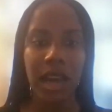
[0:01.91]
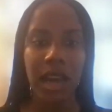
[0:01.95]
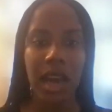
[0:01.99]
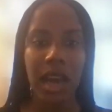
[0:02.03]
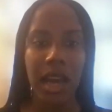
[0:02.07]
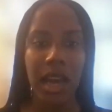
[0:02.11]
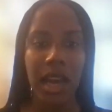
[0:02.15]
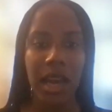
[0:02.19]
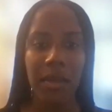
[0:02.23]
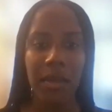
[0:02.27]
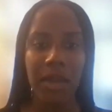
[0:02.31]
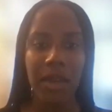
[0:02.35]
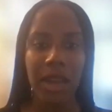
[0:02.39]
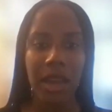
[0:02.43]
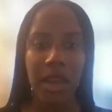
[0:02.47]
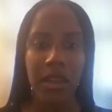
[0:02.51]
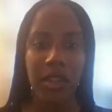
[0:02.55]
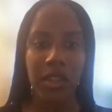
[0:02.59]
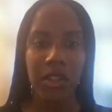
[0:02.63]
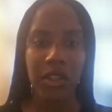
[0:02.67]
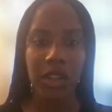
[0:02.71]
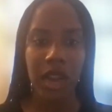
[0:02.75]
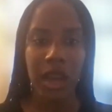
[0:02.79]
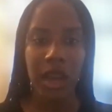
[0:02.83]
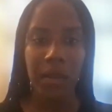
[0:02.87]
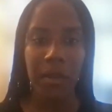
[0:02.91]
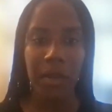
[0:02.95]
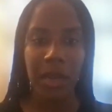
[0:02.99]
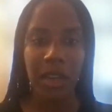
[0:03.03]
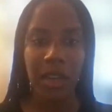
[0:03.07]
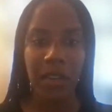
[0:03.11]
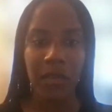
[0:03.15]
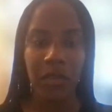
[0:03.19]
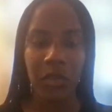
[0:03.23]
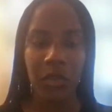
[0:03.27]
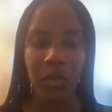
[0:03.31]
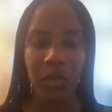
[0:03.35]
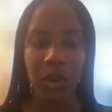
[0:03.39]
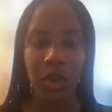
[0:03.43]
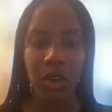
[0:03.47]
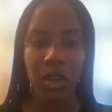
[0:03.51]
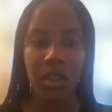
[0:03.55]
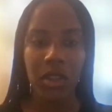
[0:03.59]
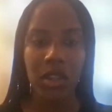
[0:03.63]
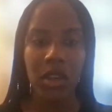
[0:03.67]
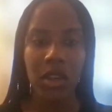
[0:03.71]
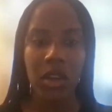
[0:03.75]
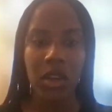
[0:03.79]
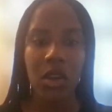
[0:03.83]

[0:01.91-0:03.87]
I am an intern at Meaningful World,